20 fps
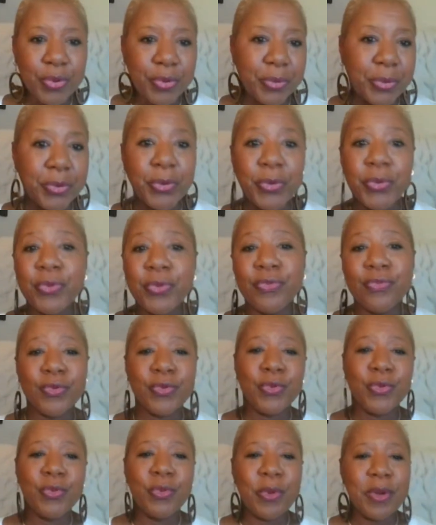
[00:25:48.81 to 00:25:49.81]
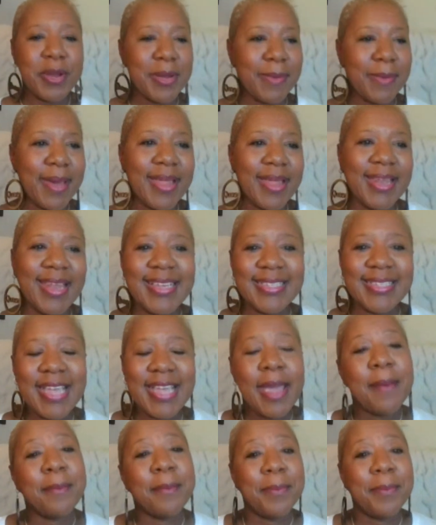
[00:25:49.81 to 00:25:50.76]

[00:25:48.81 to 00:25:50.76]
guru or anybody like that,